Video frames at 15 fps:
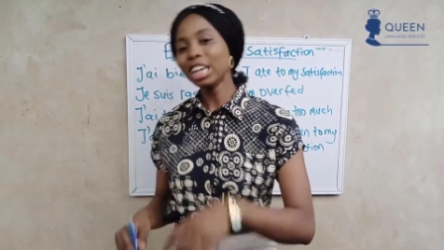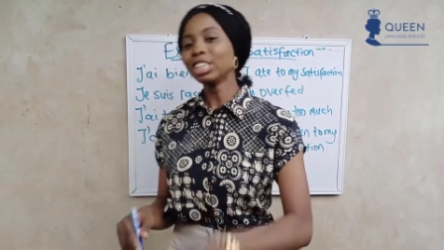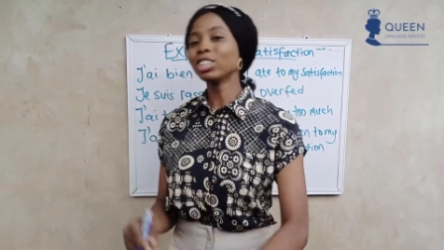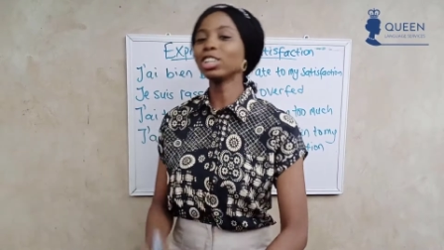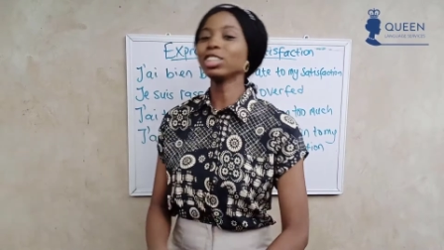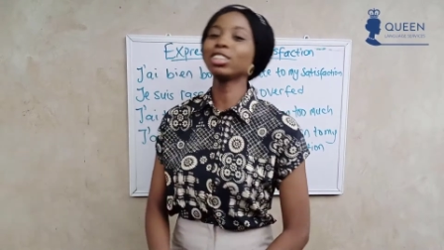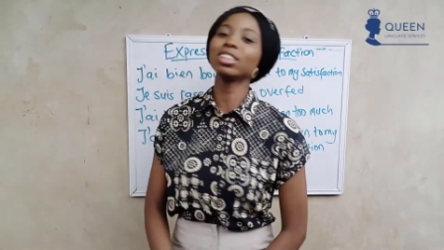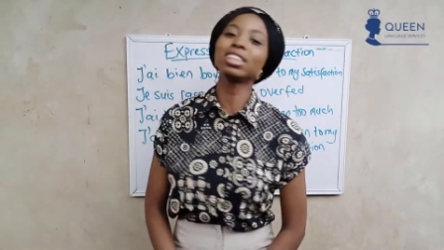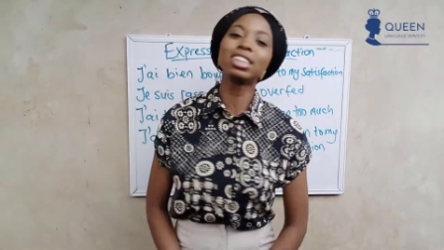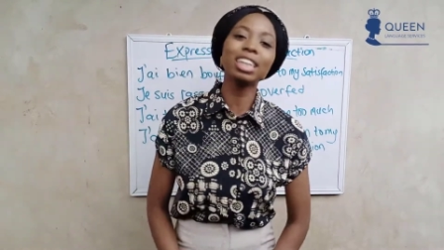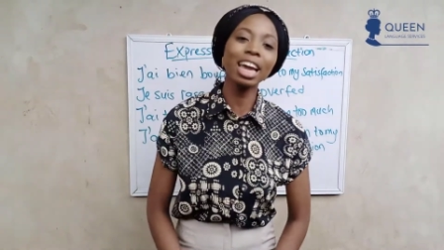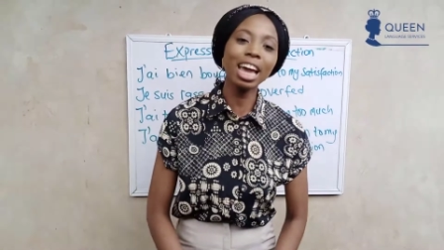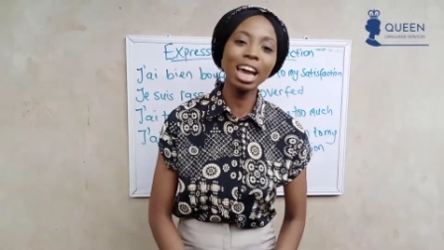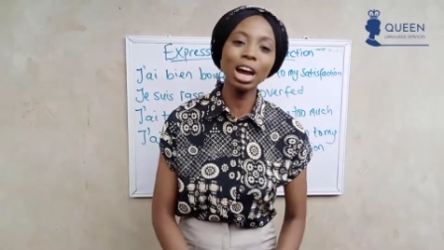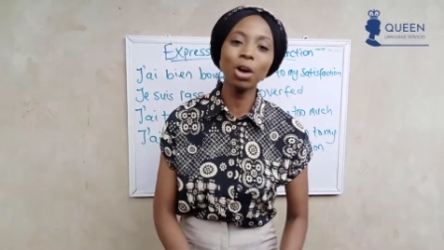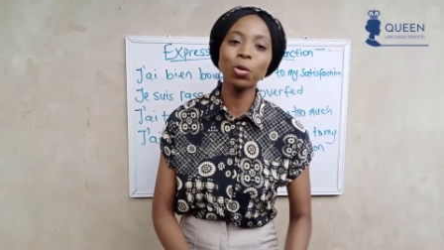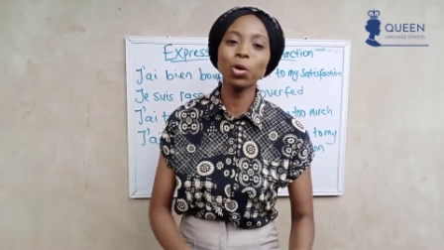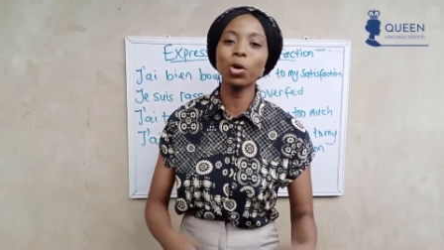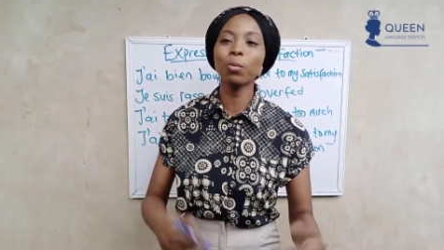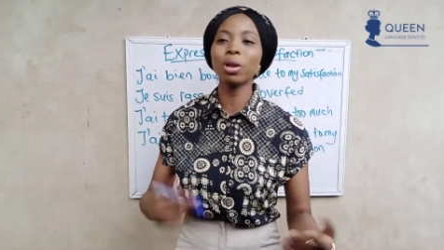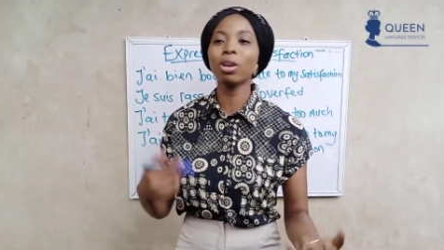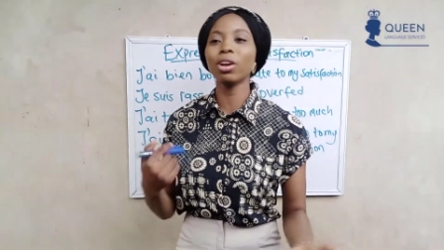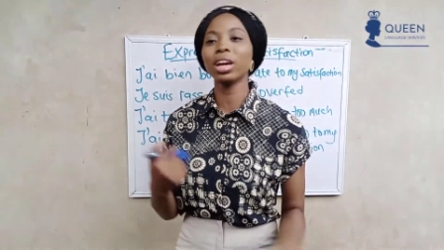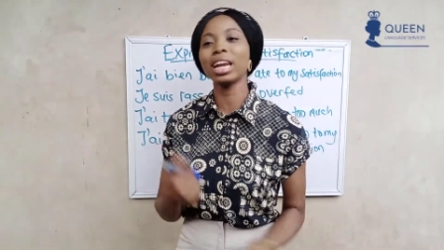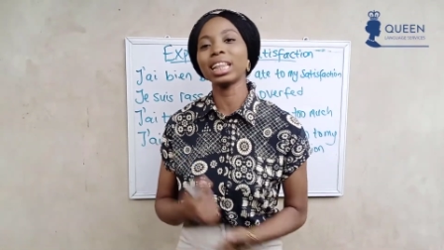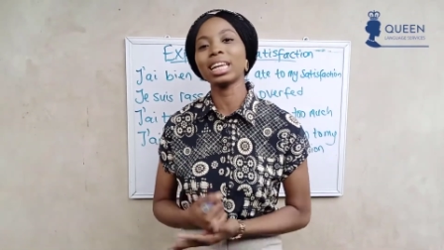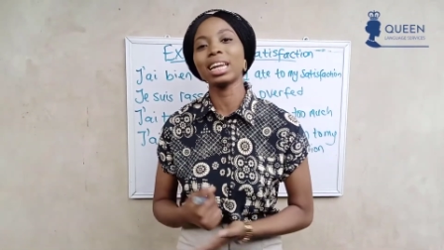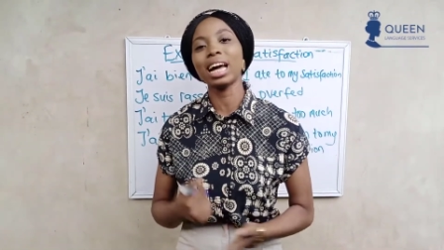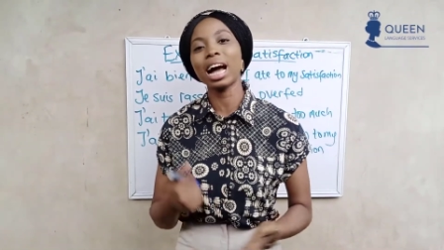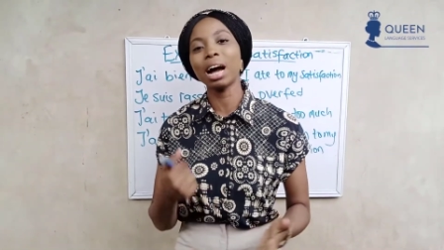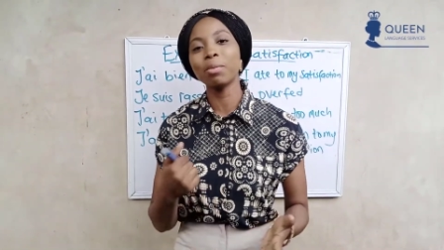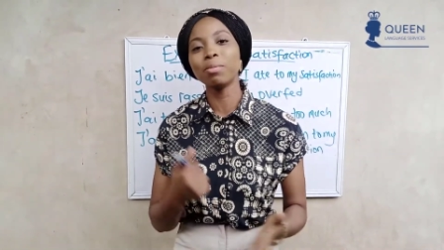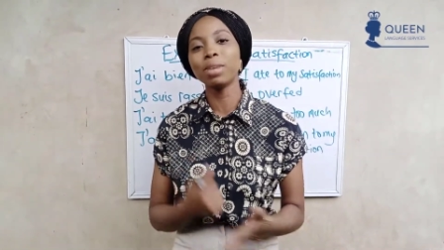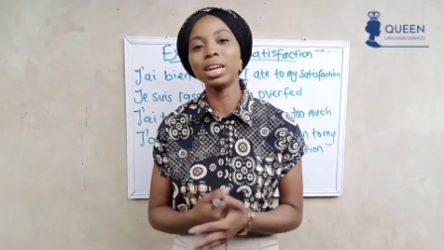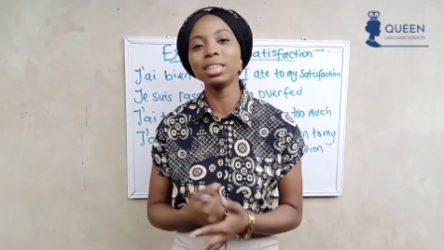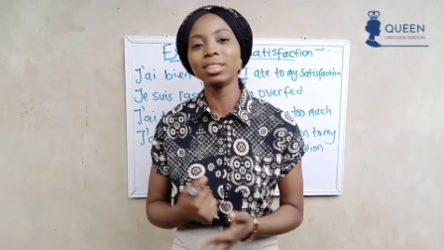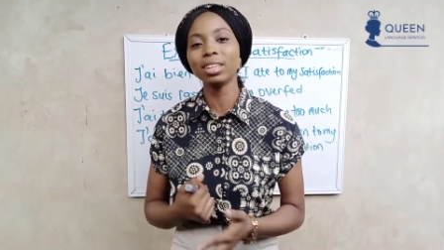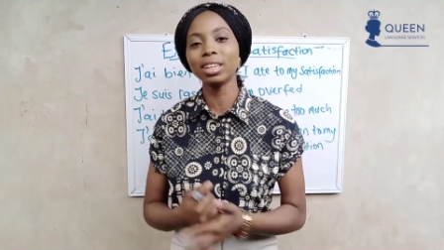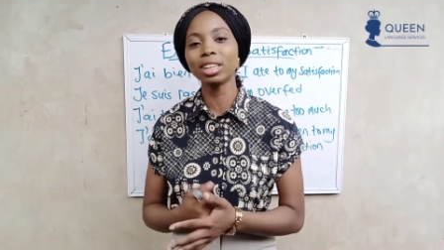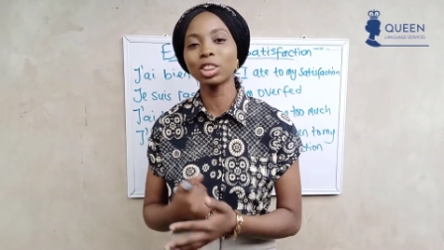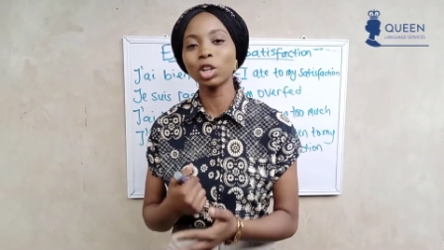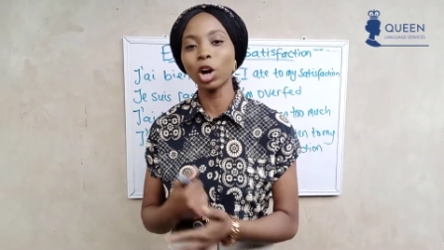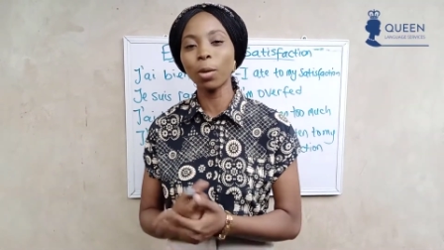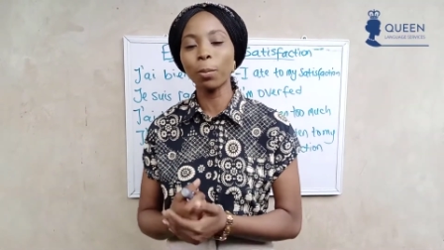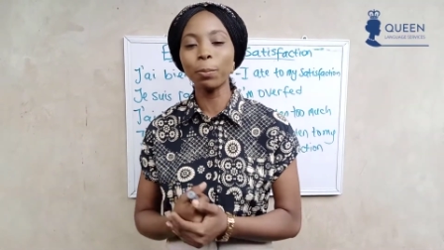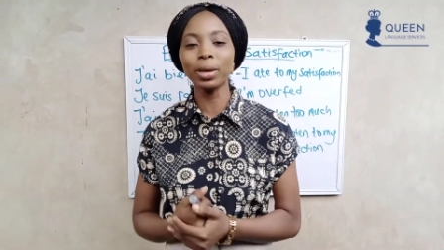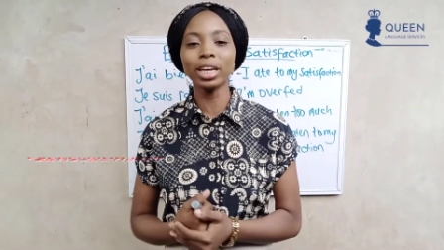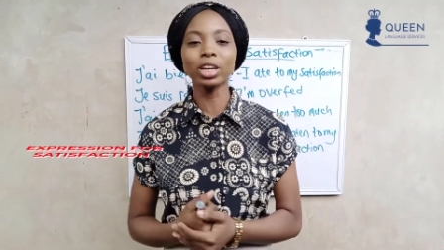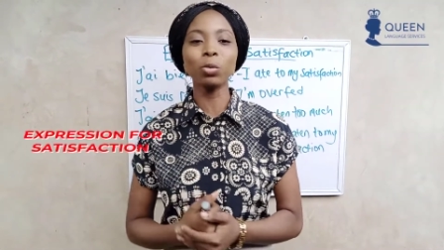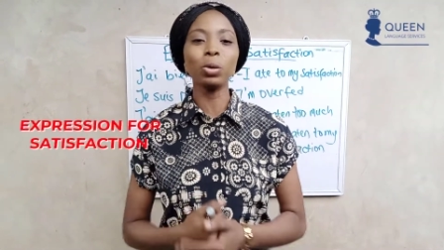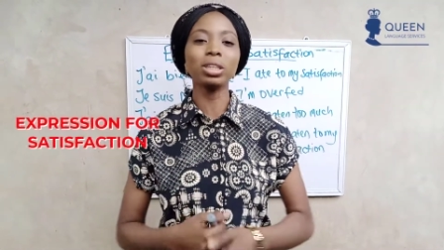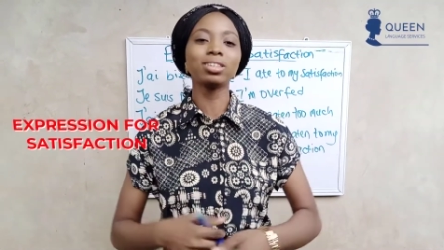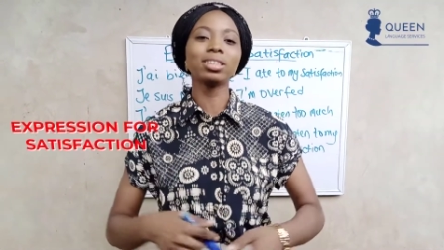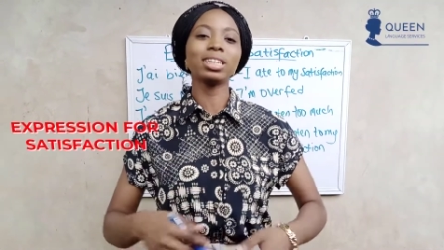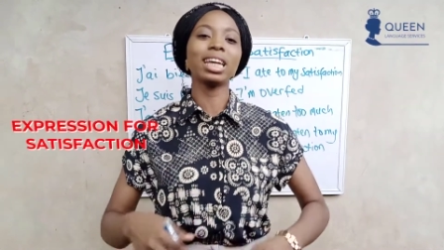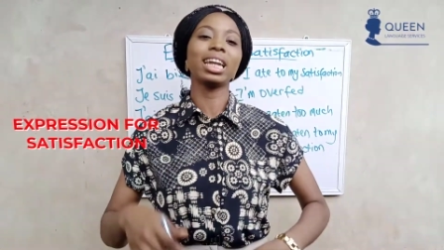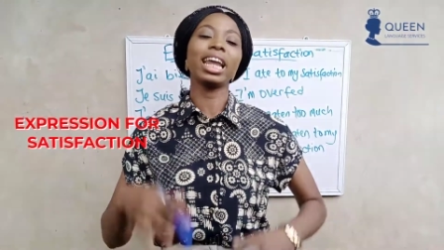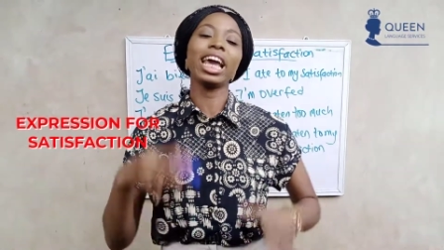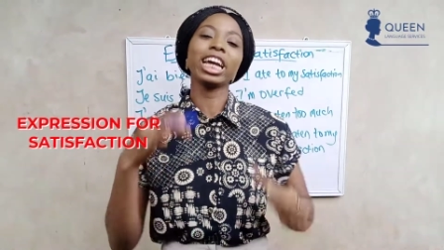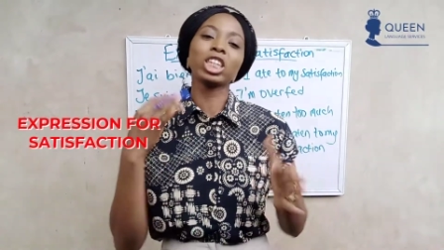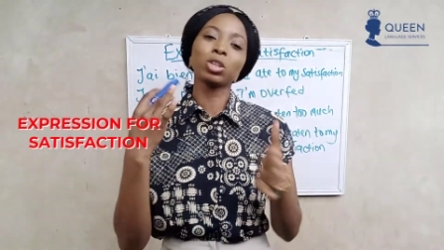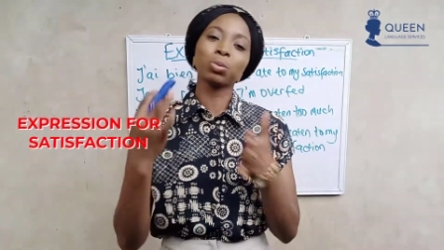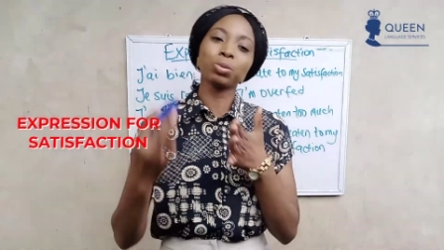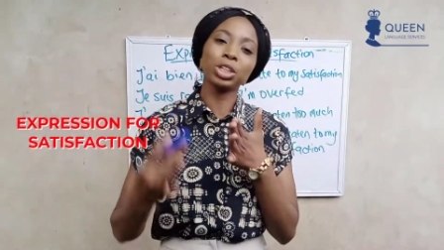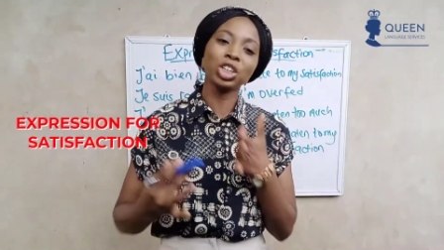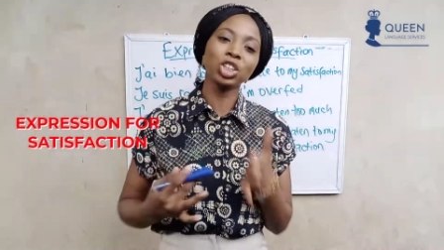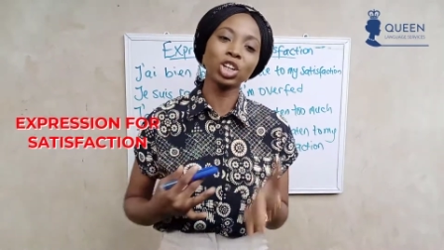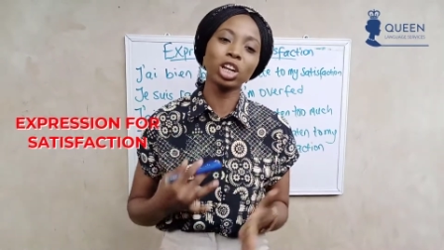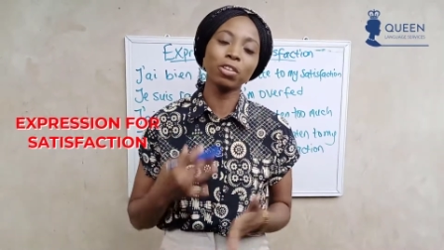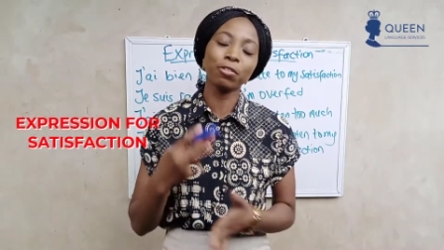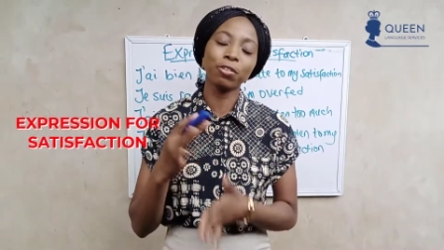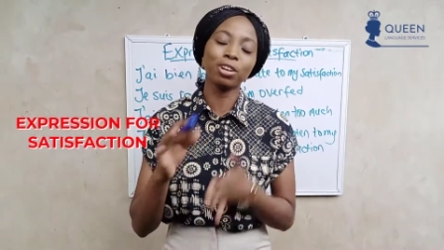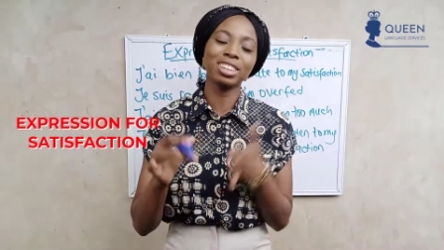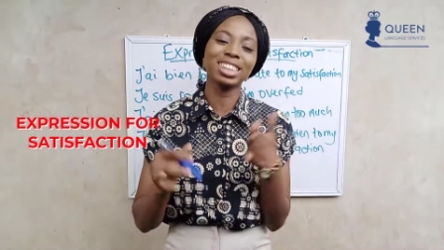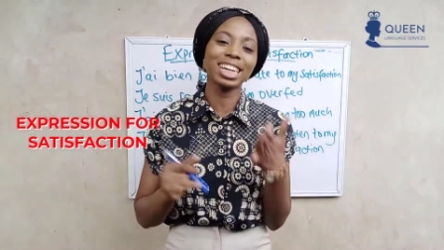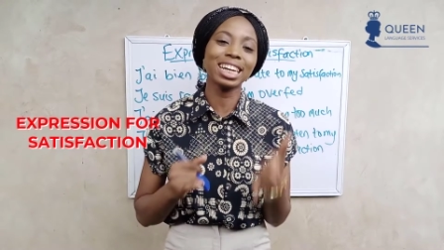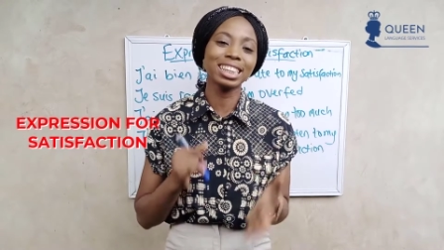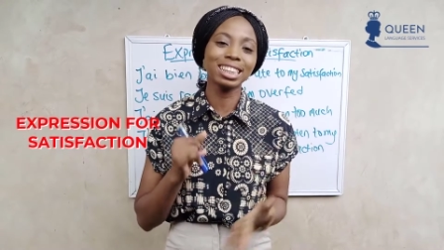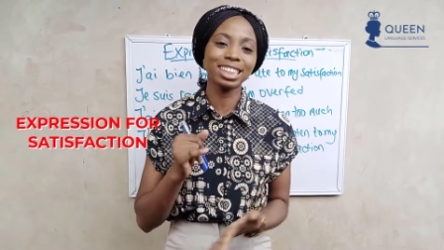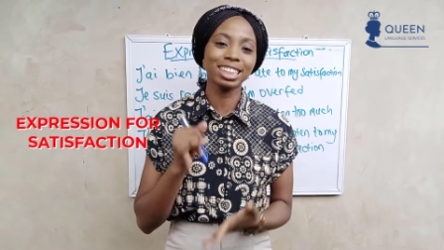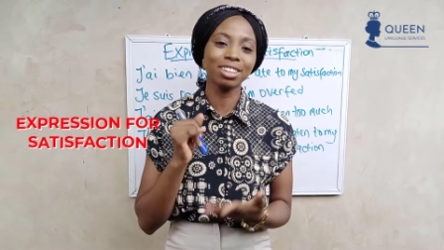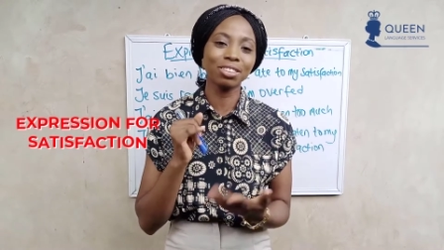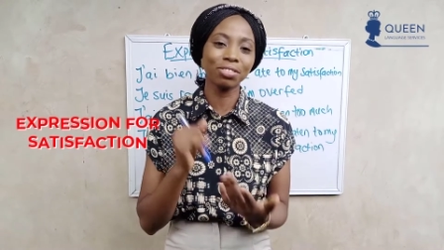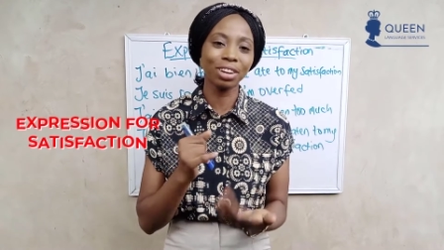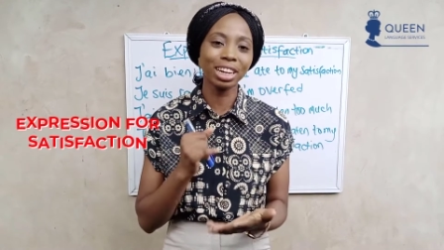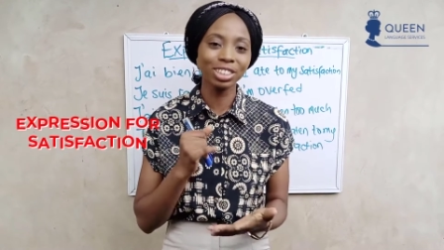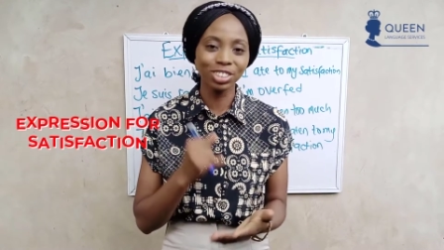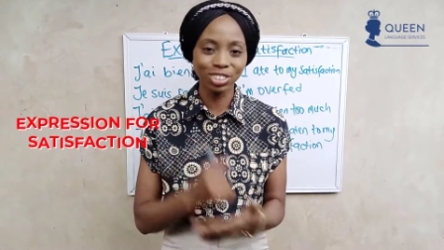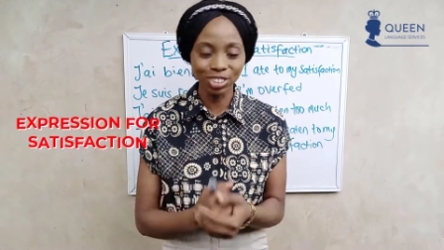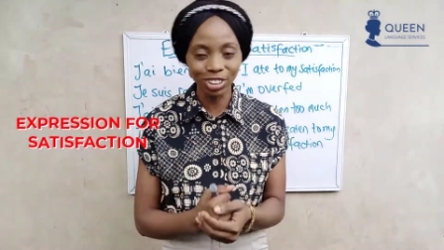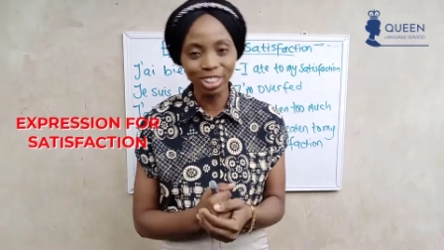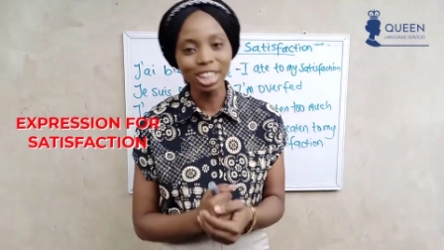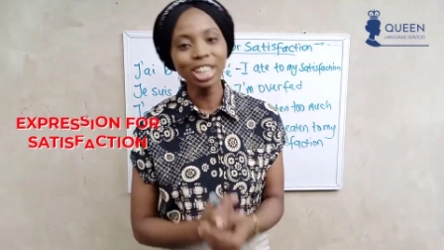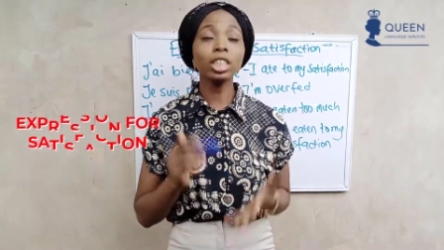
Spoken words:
So today we'll be looking at an amazing topic which says an expression for satisfaction.